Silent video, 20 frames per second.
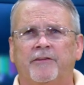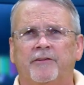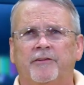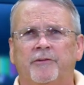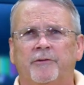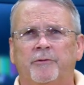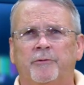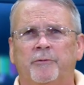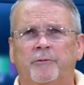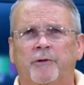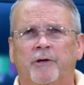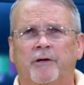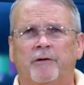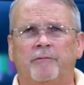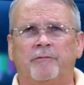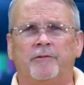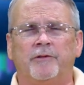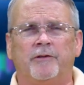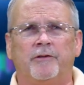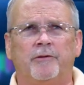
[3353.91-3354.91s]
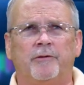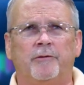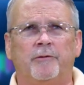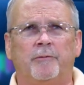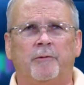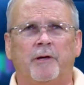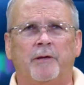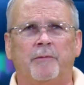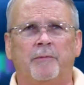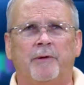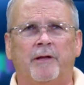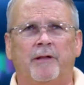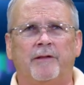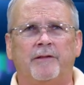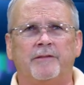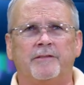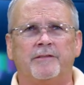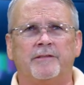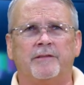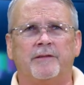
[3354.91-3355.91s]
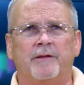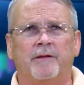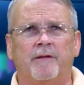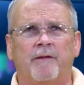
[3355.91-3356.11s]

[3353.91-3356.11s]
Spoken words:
to do the white balance.